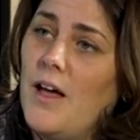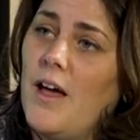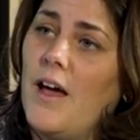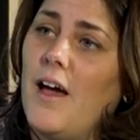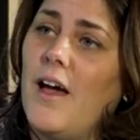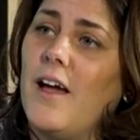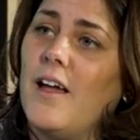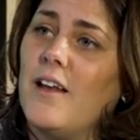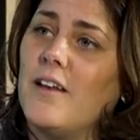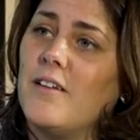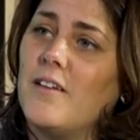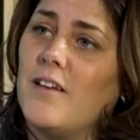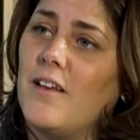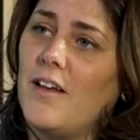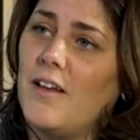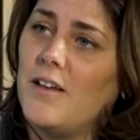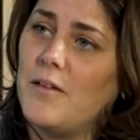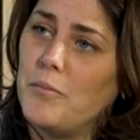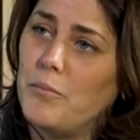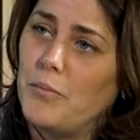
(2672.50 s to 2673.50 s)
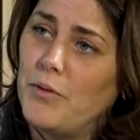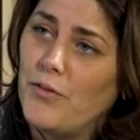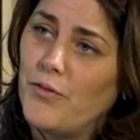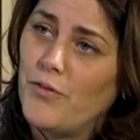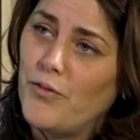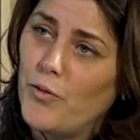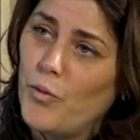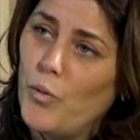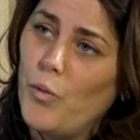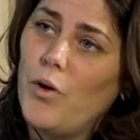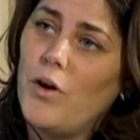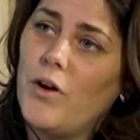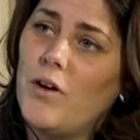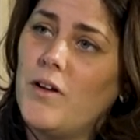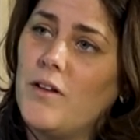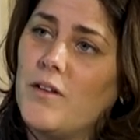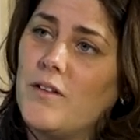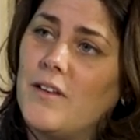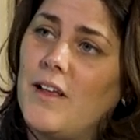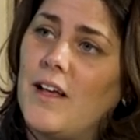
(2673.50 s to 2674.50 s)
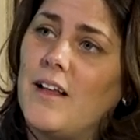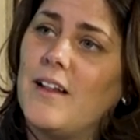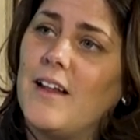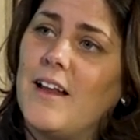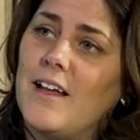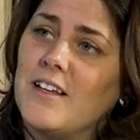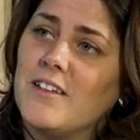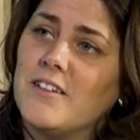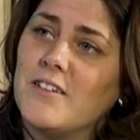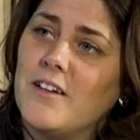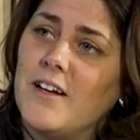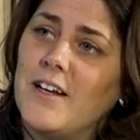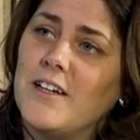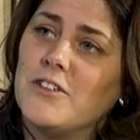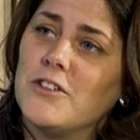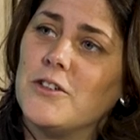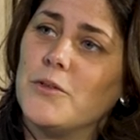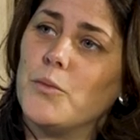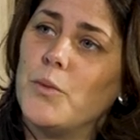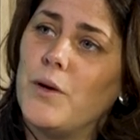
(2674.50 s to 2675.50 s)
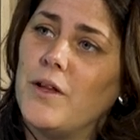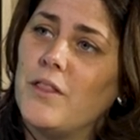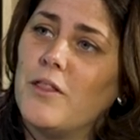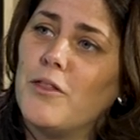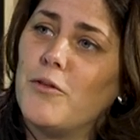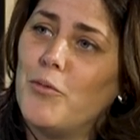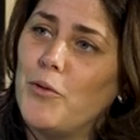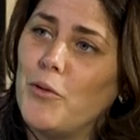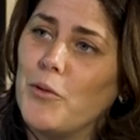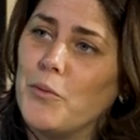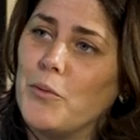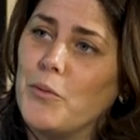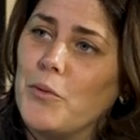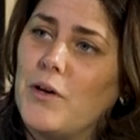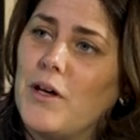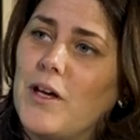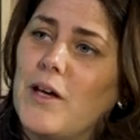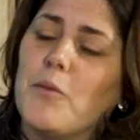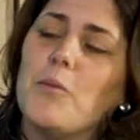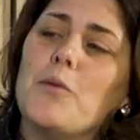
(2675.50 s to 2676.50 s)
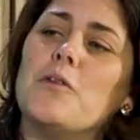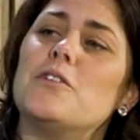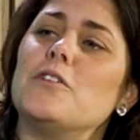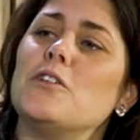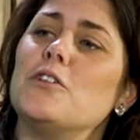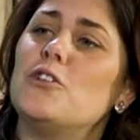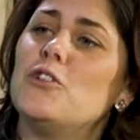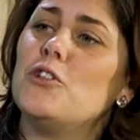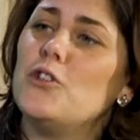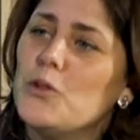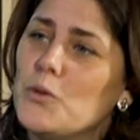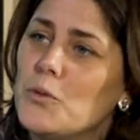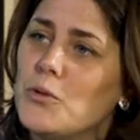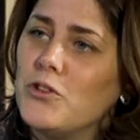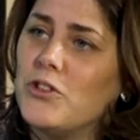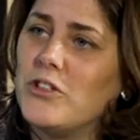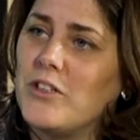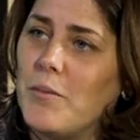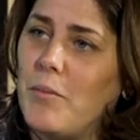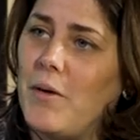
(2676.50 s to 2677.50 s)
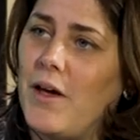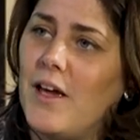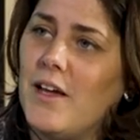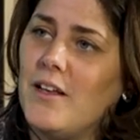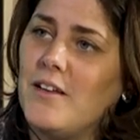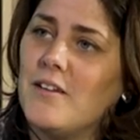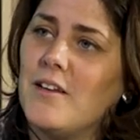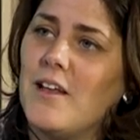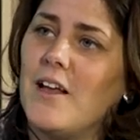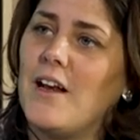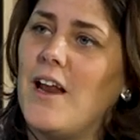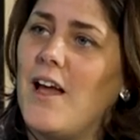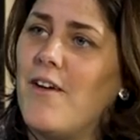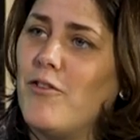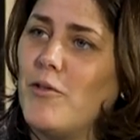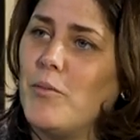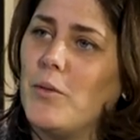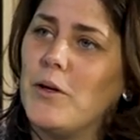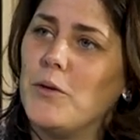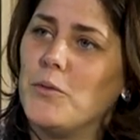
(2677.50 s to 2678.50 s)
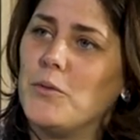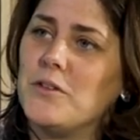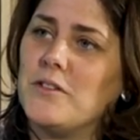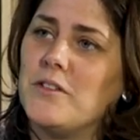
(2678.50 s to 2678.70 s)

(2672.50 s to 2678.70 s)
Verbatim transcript: And before that legislation went through, it was a huge debate and everybody was